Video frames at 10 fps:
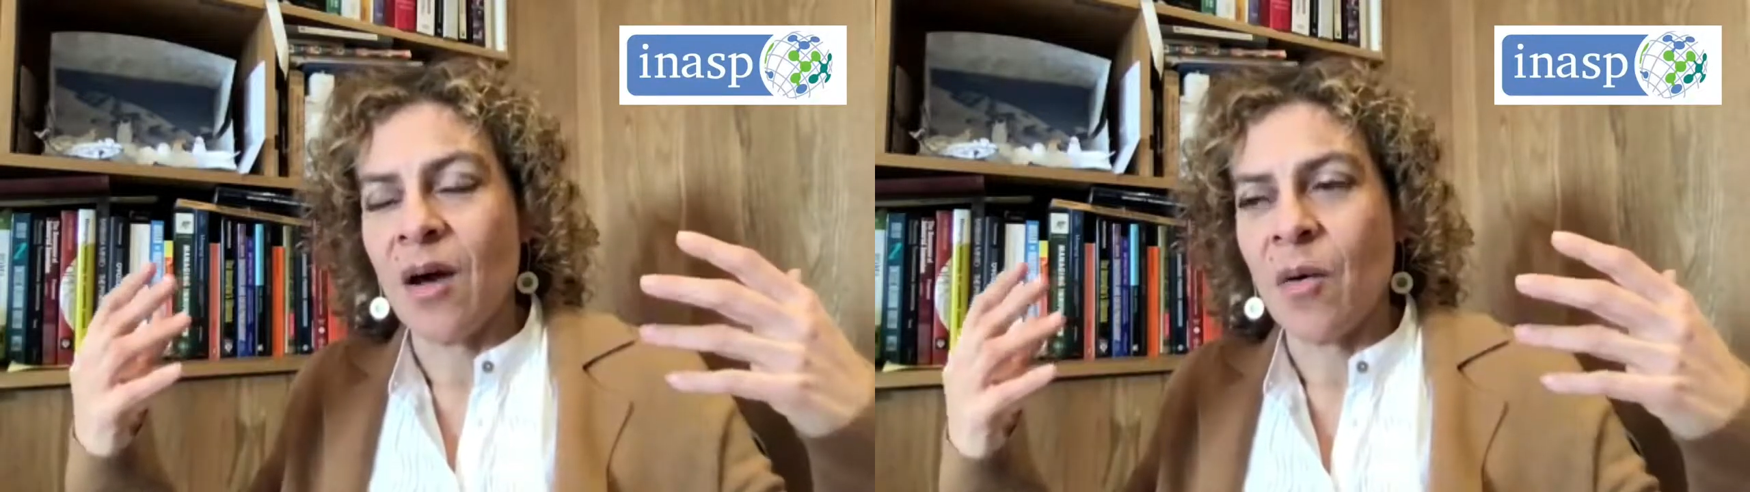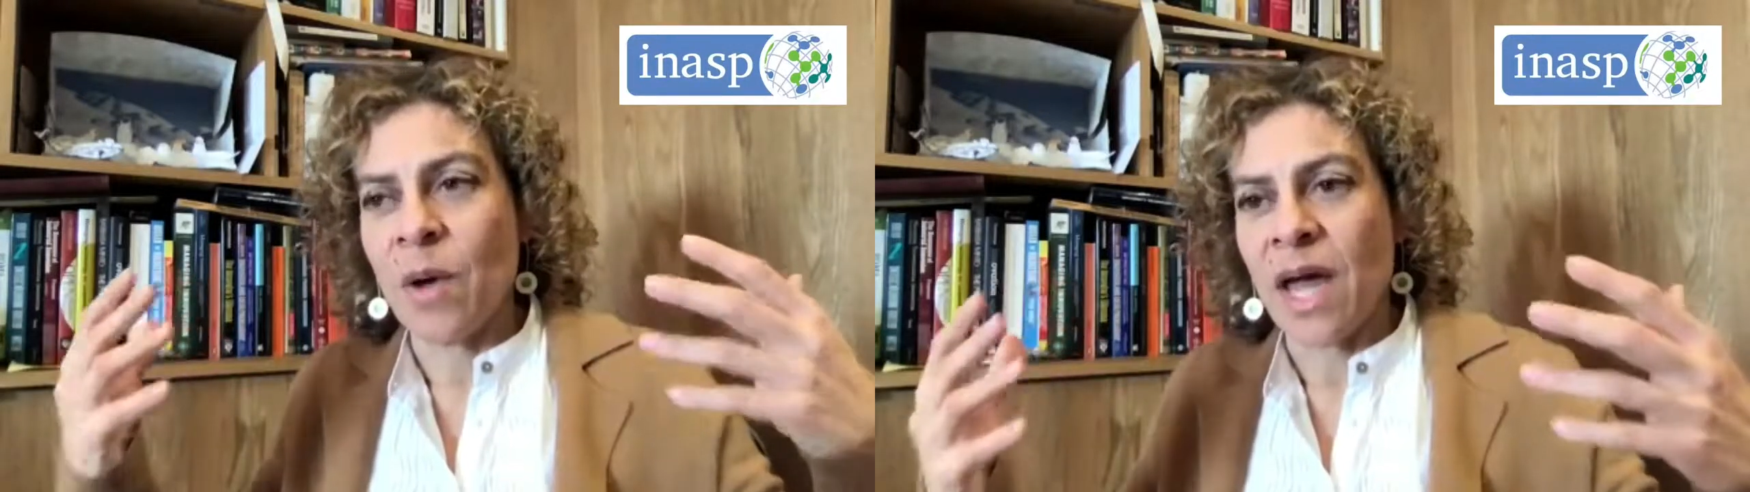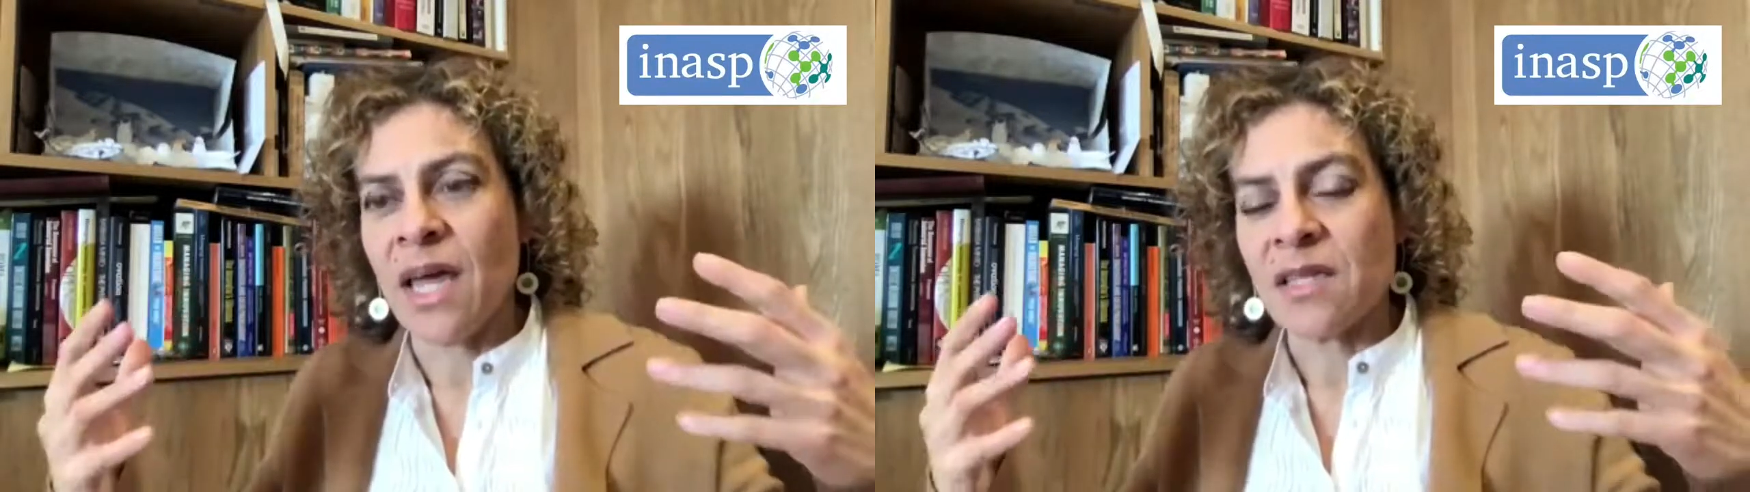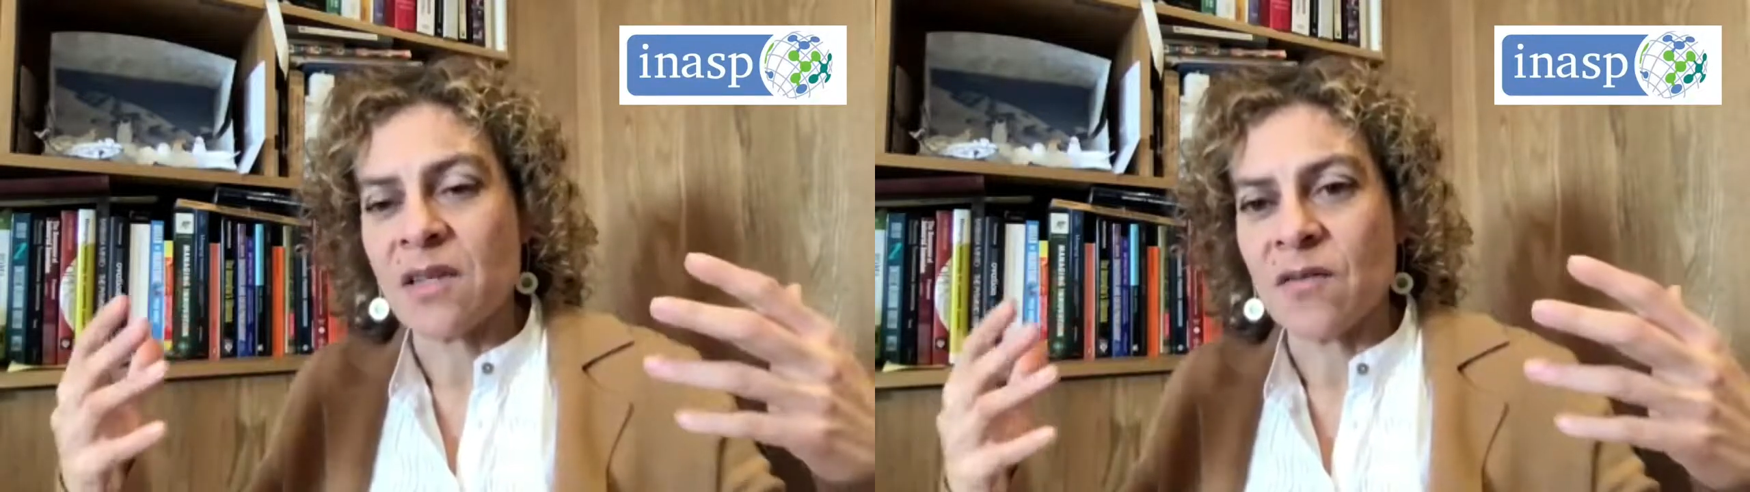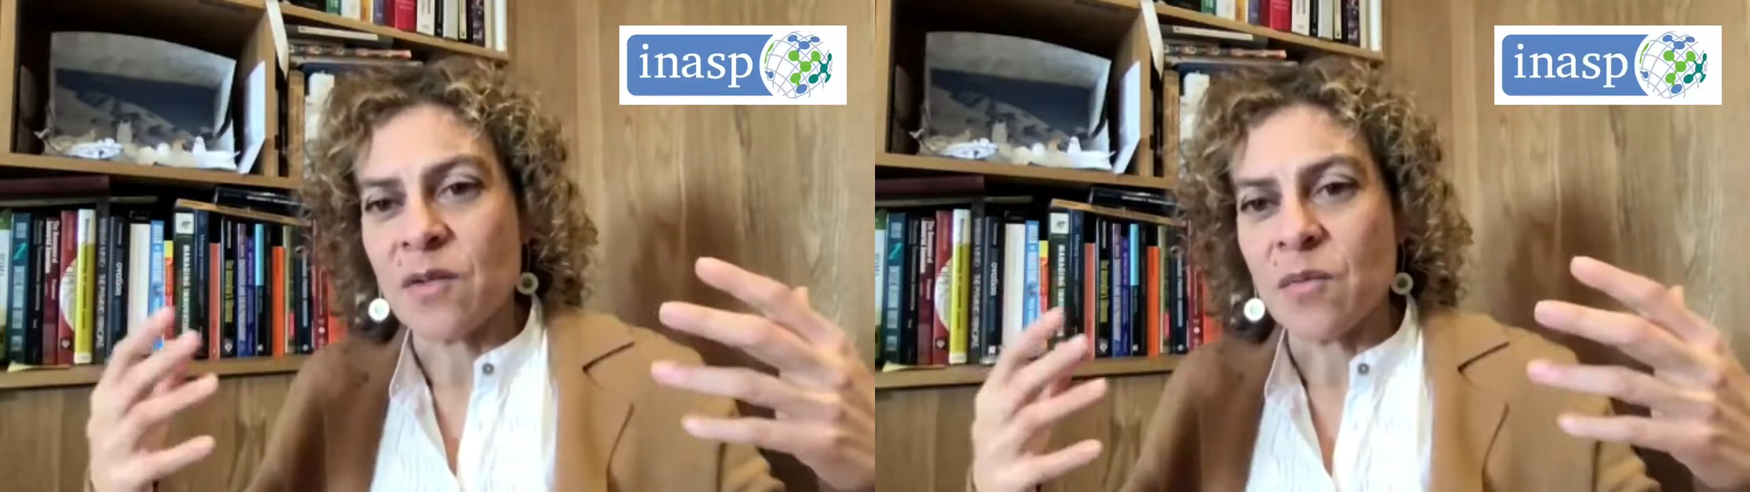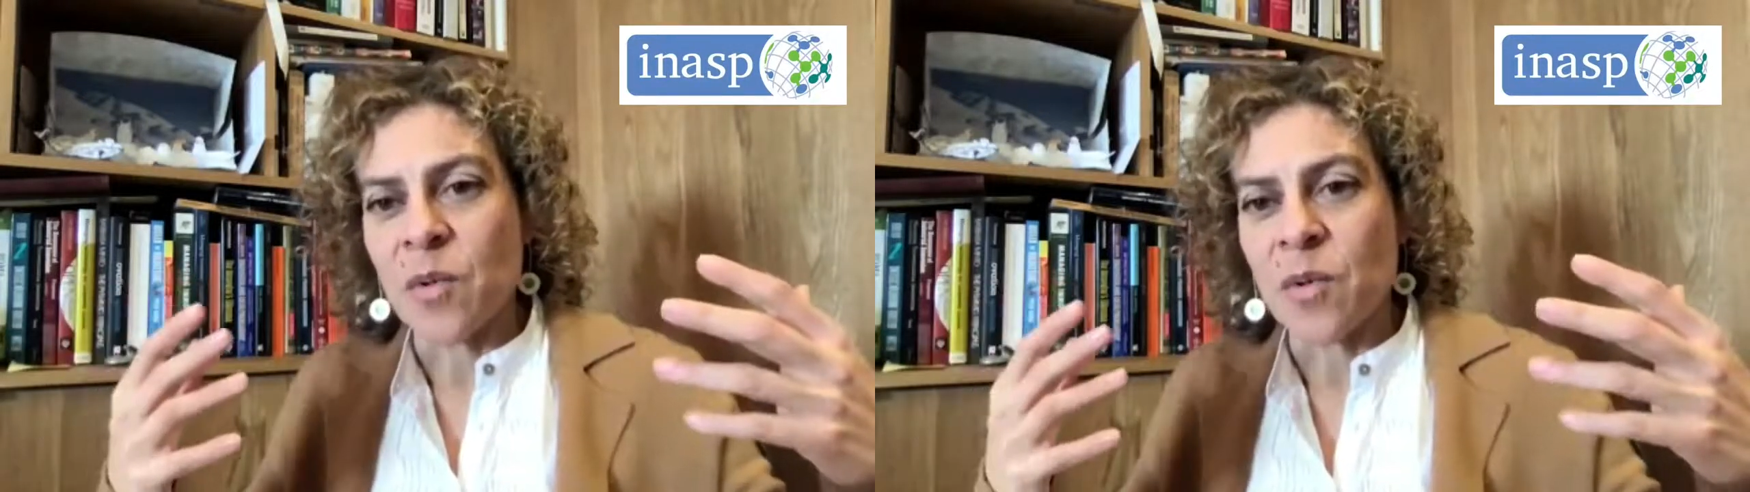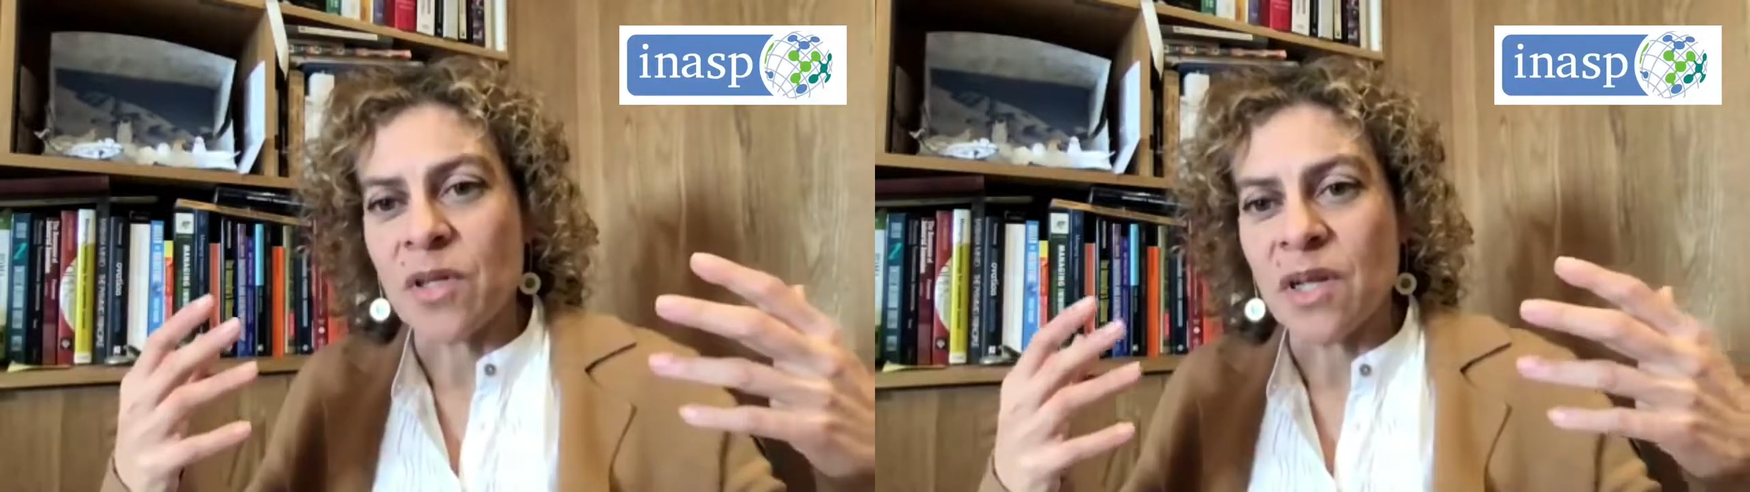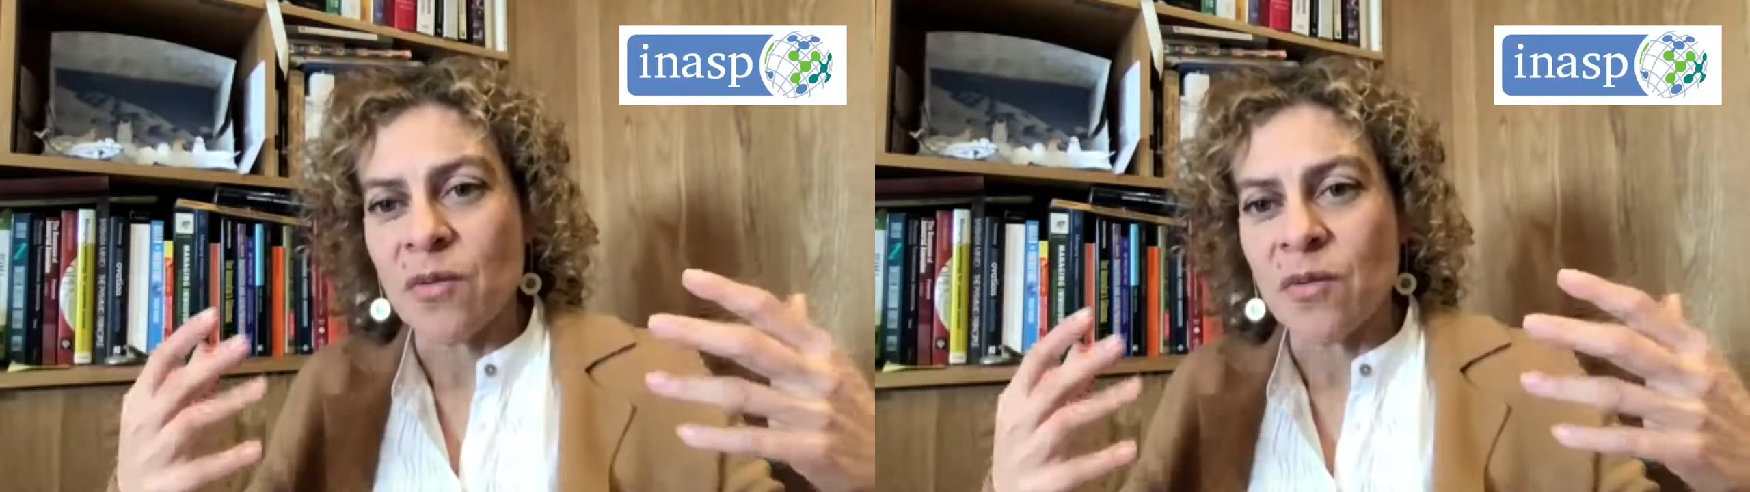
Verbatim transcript: ways of supporting